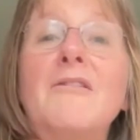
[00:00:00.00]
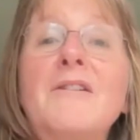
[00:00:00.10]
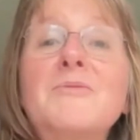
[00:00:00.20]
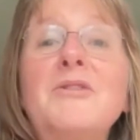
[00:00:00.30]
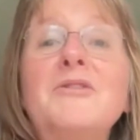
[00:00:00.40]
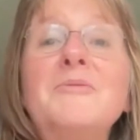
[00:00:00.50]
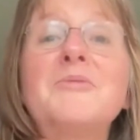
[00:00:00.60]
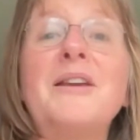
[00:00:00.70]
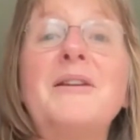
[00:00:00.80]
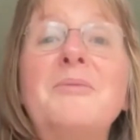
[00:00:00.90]
put them to
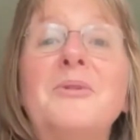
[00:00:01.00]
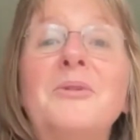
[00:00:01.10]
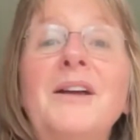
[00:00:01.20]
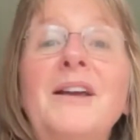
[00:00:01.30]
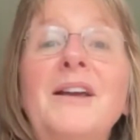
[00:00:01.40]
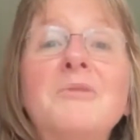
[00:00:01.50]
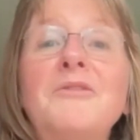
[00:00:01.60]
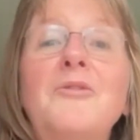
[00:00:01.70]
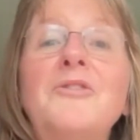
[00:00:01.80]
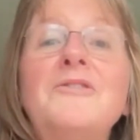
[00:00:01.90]
people, and
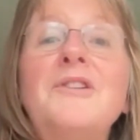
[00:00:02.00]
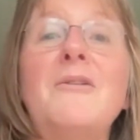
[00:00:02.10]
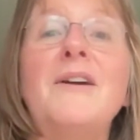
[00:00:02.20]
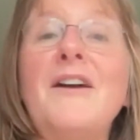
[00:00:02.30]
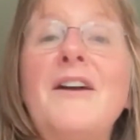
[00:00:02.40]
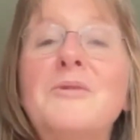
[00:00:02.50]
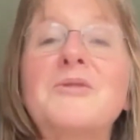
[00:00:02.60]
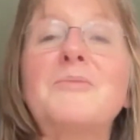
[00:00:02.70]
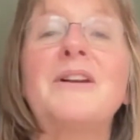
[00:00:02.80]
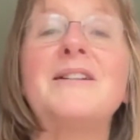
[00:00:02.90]
before you know it, everyone's
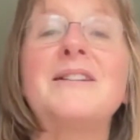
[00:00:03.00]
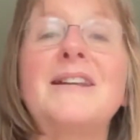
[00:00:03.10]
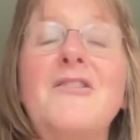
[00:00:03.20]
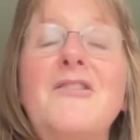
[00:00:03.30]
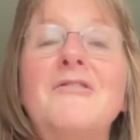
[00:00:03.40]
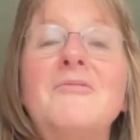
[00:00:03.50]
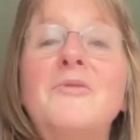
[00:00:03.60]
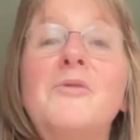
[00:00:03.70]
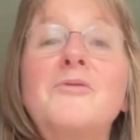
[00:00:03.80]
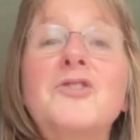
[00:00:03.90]
pulling together and
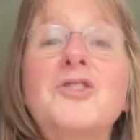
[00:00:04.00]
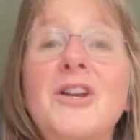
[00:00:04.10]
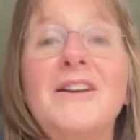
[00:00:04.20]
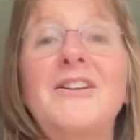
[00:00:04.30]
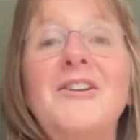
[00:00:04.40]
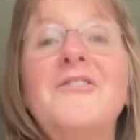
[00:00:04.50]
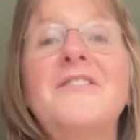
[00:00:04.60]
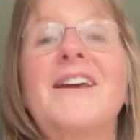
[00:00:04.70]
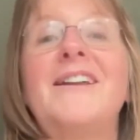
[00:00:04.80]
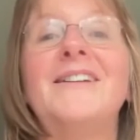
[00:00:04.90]
we're all chugging along
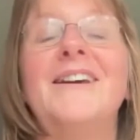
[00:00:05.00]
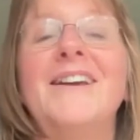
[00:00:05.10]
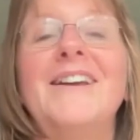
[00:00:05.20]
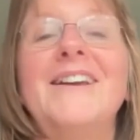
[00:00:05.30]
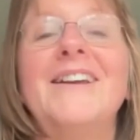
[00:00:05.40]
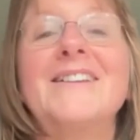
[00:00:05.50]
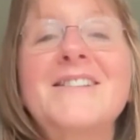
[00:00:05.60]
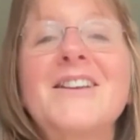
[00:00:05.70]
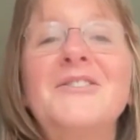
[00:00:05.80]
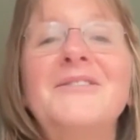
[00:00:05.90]
again.
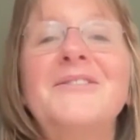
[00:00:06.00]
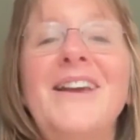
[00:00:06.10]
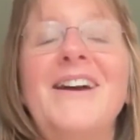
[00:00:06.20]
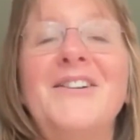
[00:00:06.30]
So brilliant. Yeah,